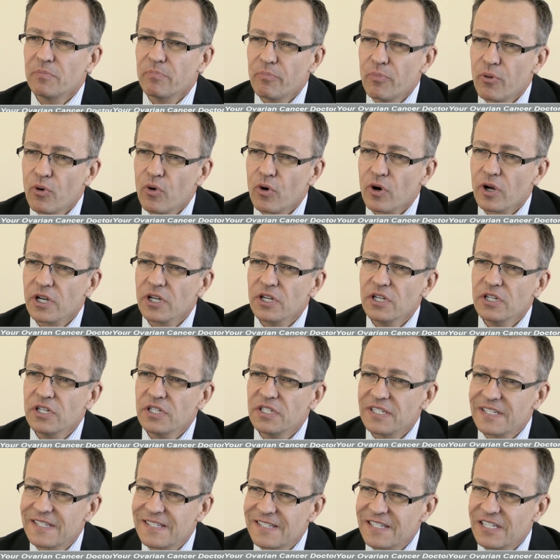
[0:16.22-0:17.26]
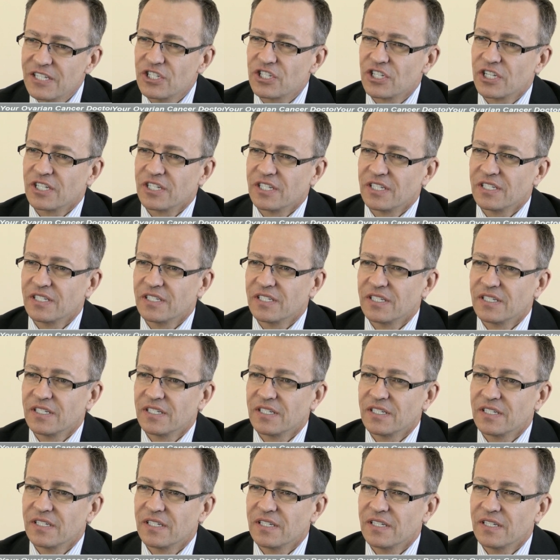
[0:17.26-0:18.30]
important decision
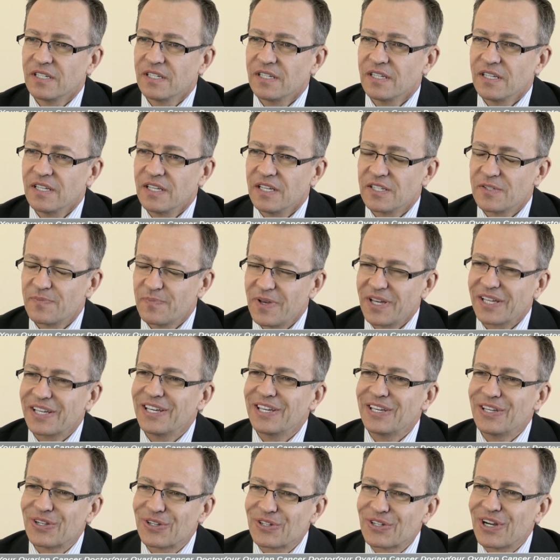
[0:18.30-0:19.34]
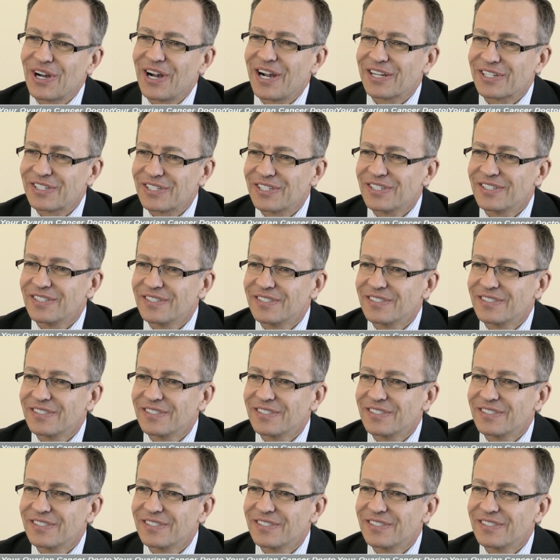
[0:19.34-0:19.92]
is picking your doctor.